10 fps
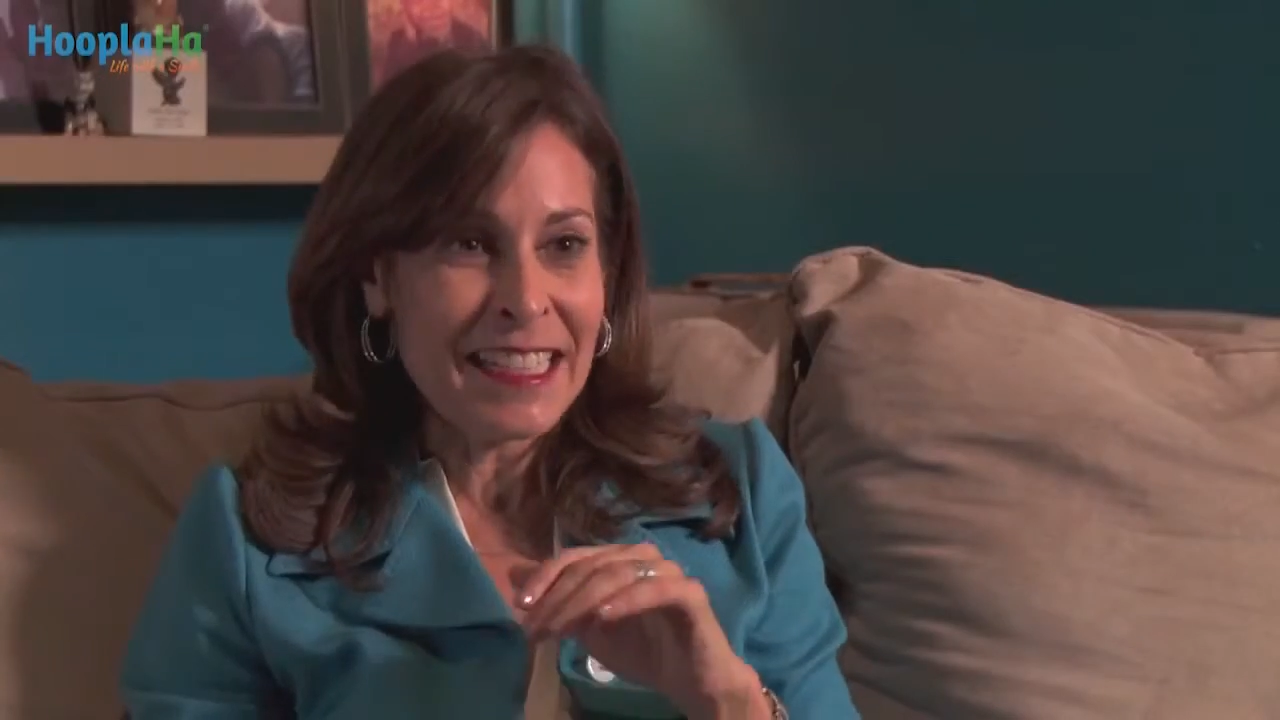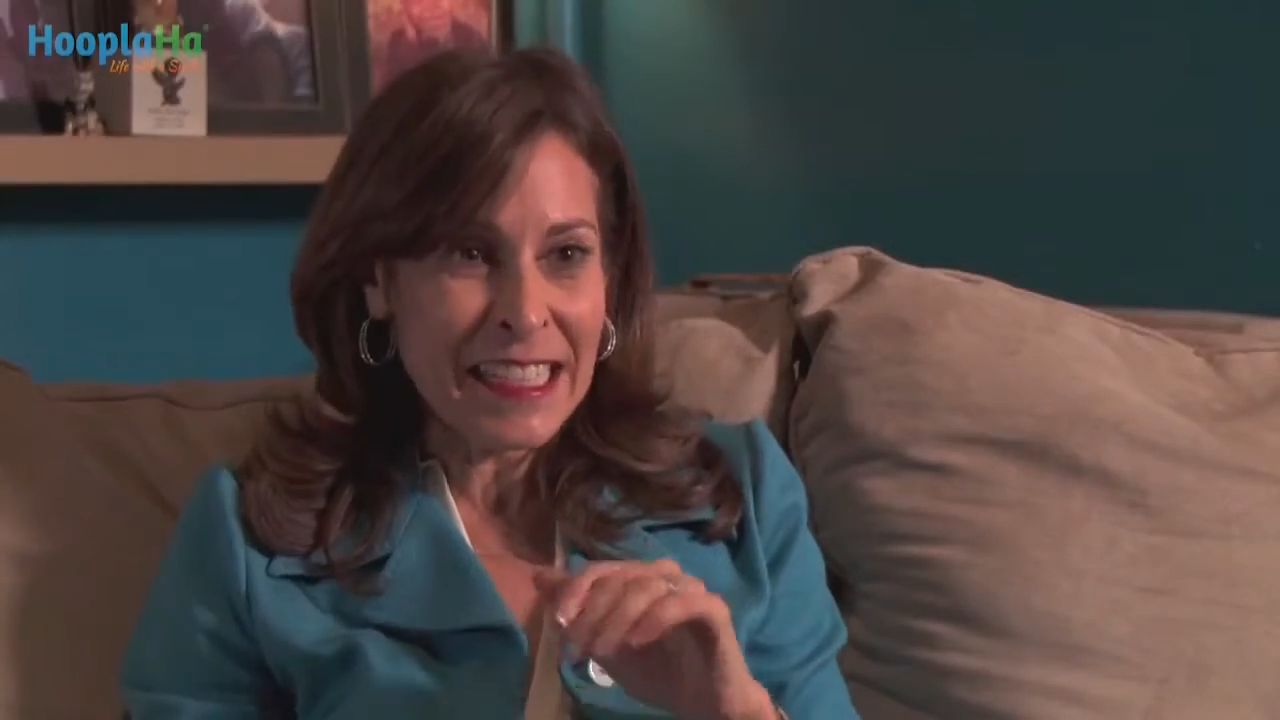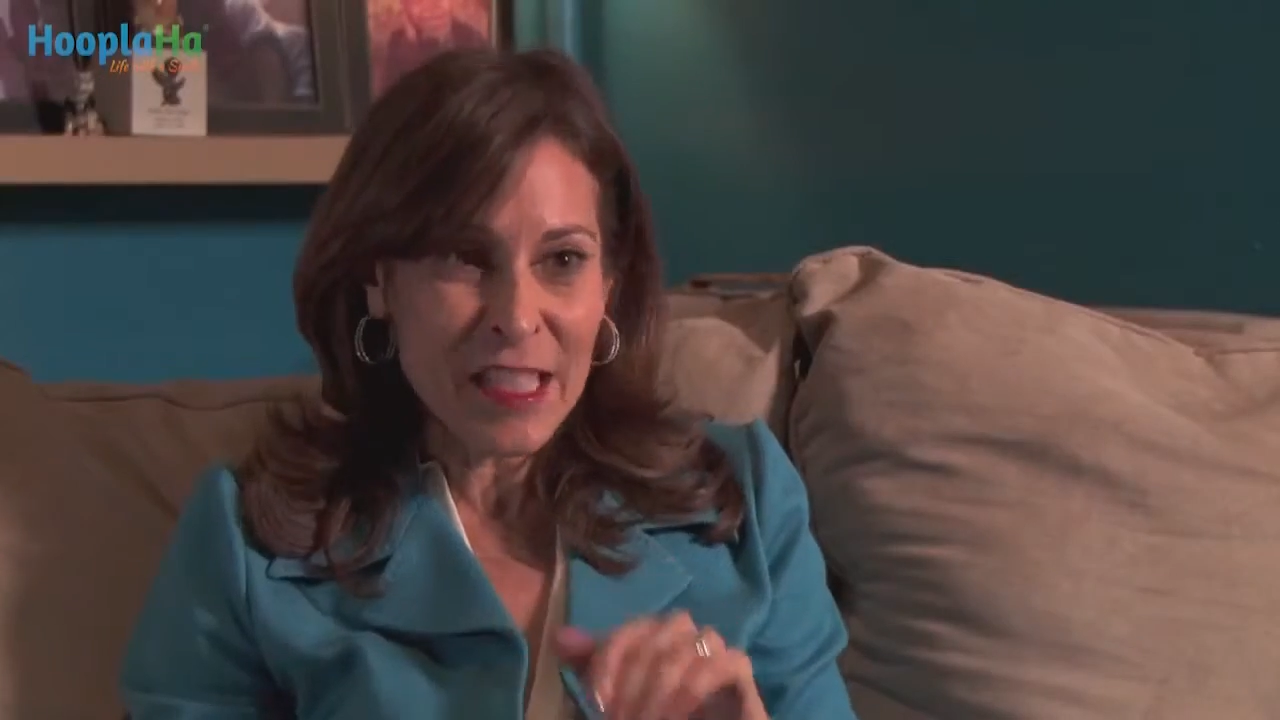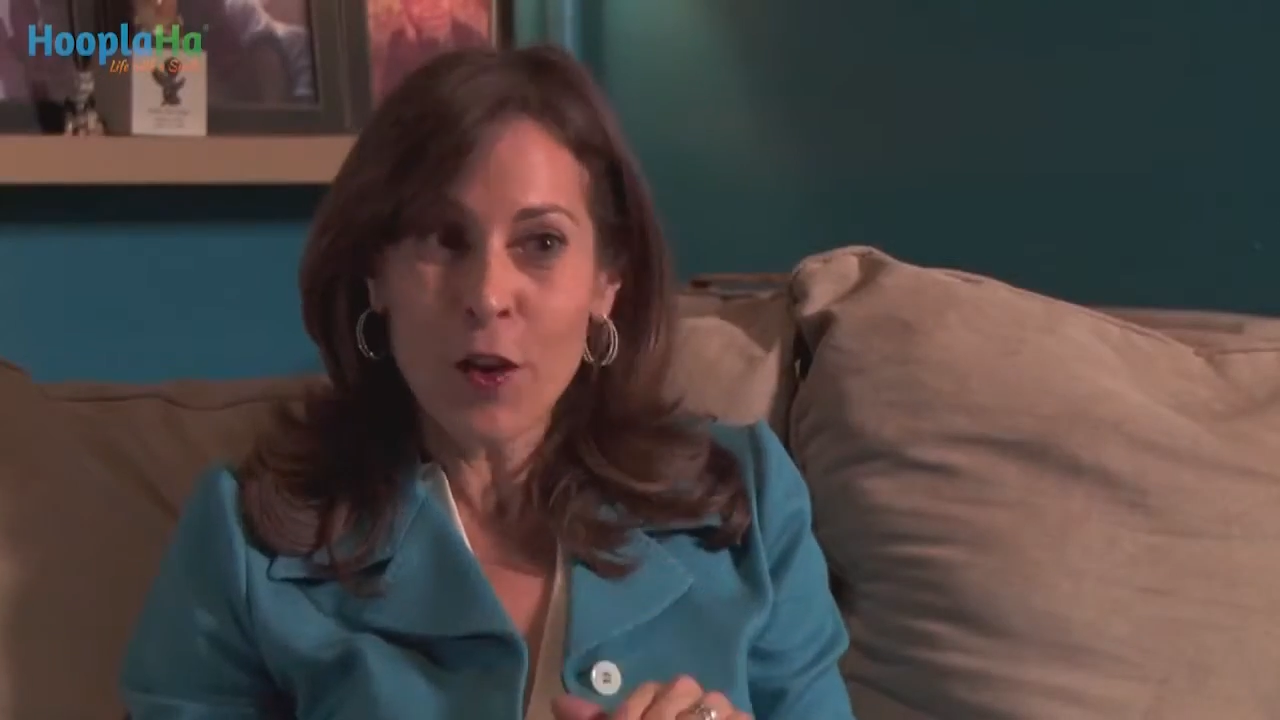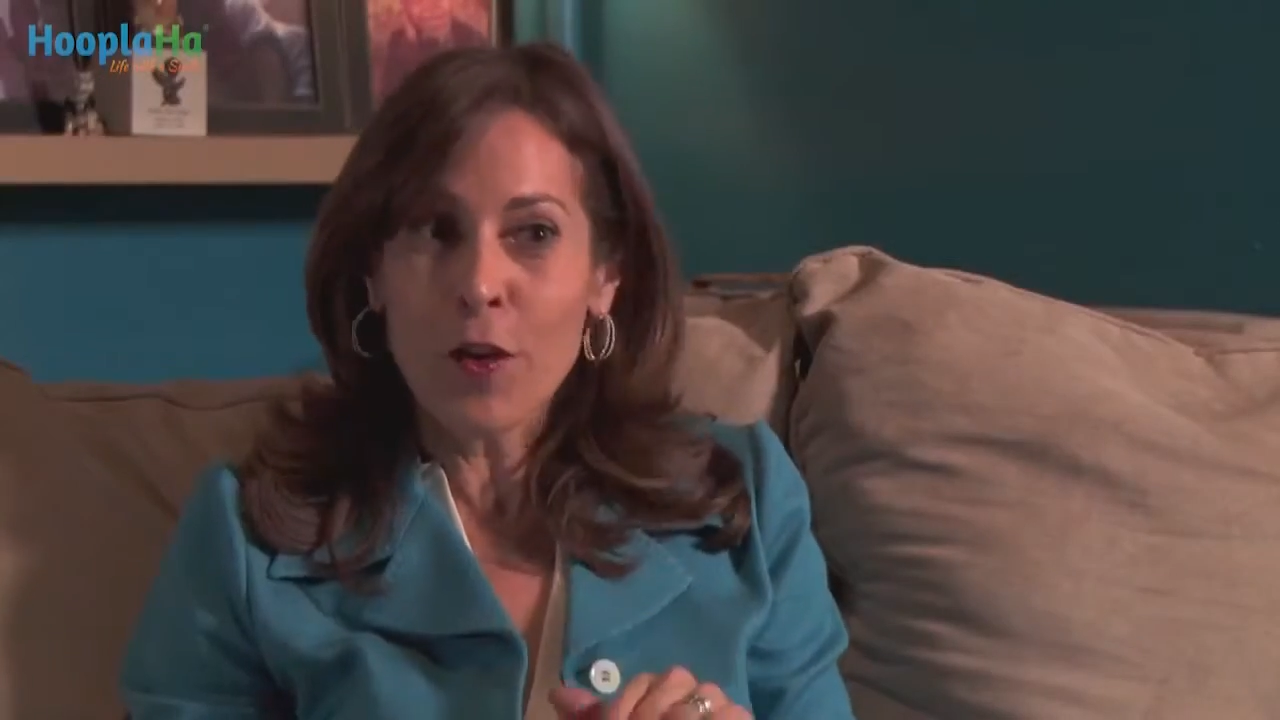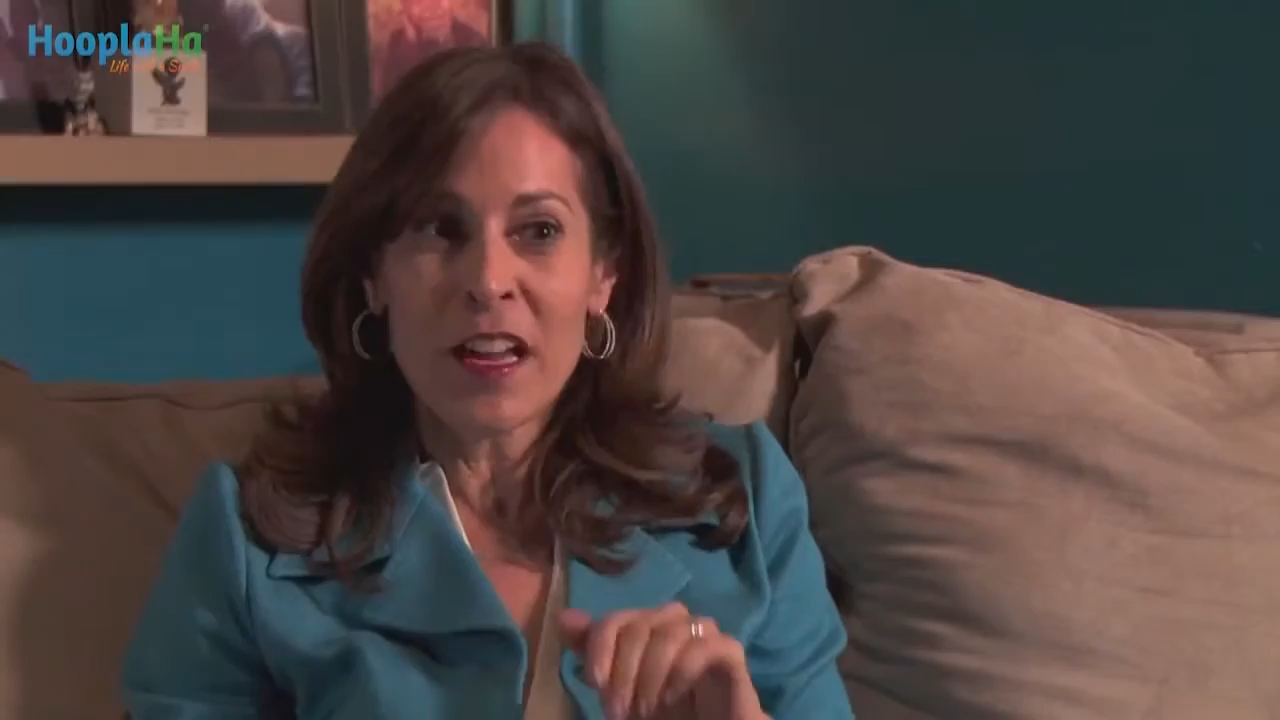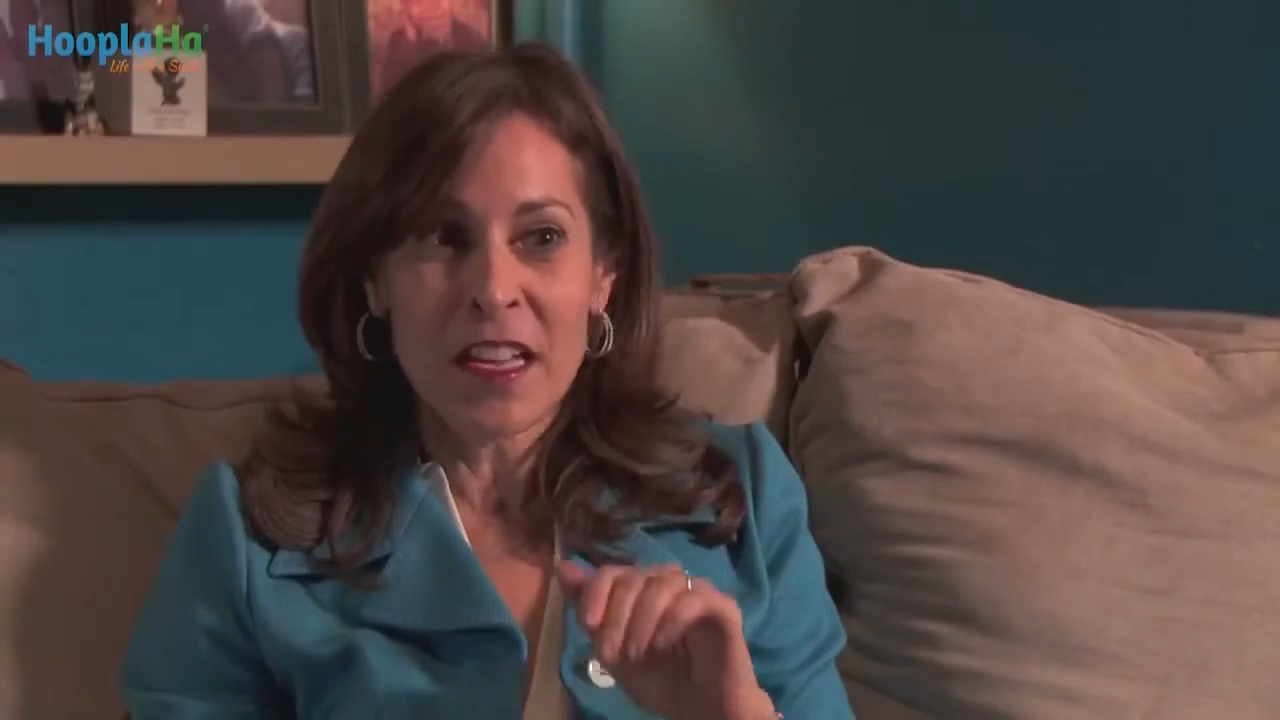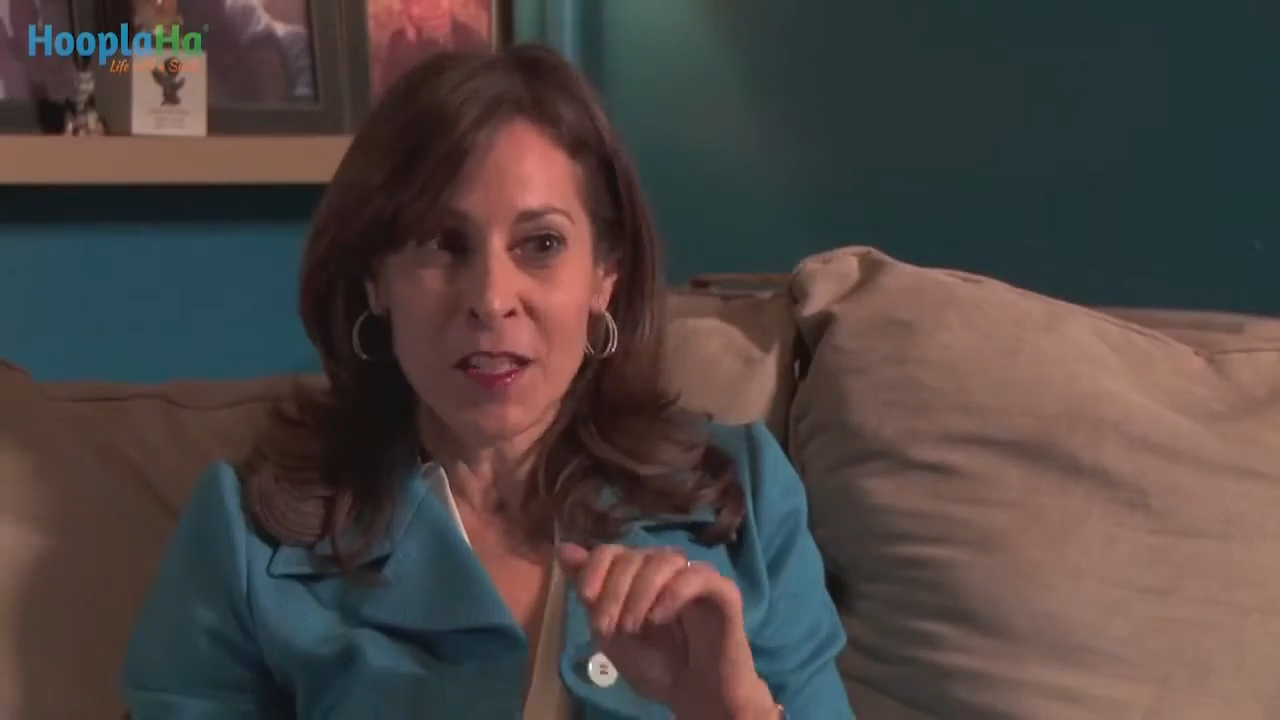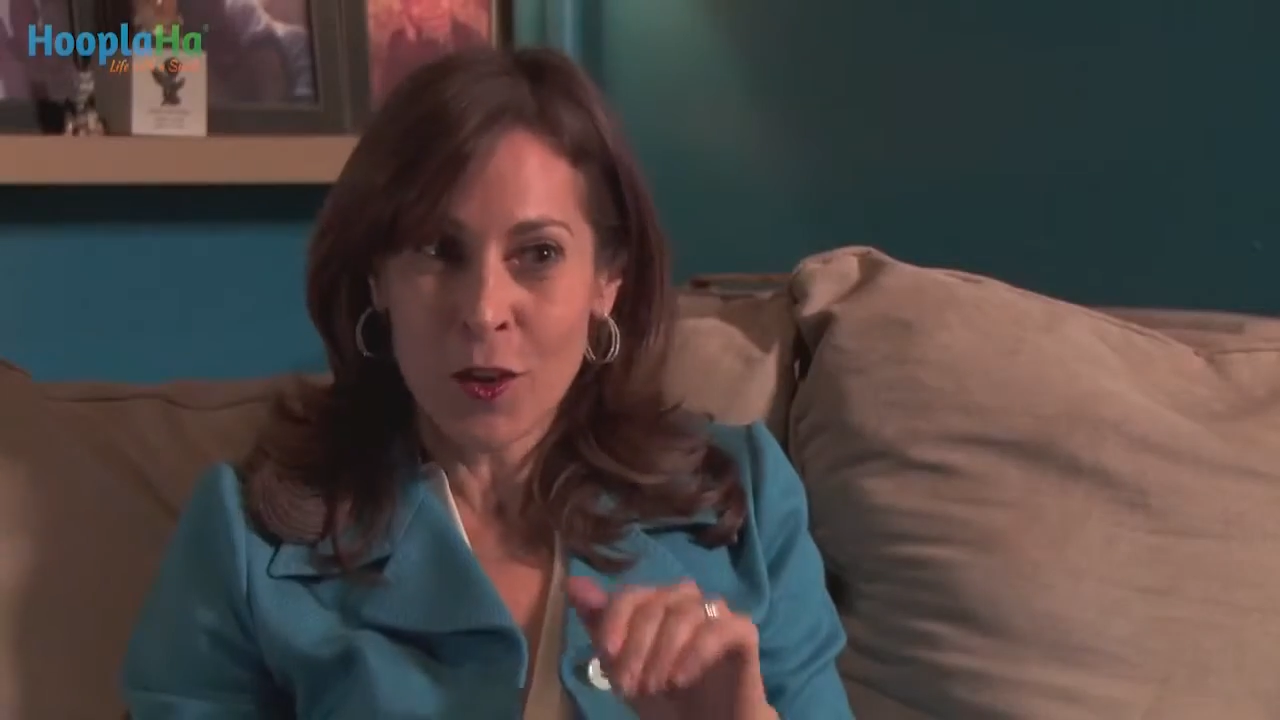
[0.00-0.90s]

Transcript: serious